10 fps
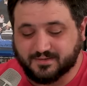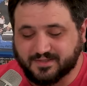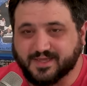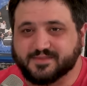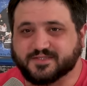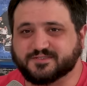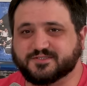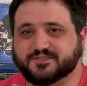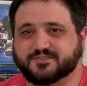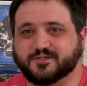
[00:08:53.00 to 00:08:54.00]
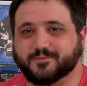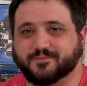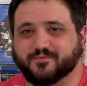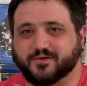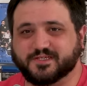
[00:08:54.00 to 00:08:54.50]
he had that
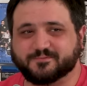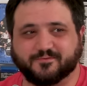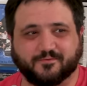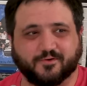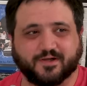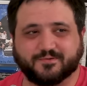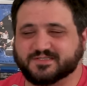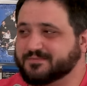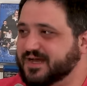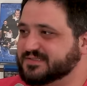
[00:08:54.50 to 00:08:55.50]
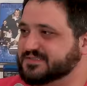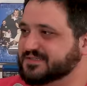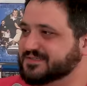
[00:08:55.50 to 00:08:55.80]
stupid voice before he was a monster?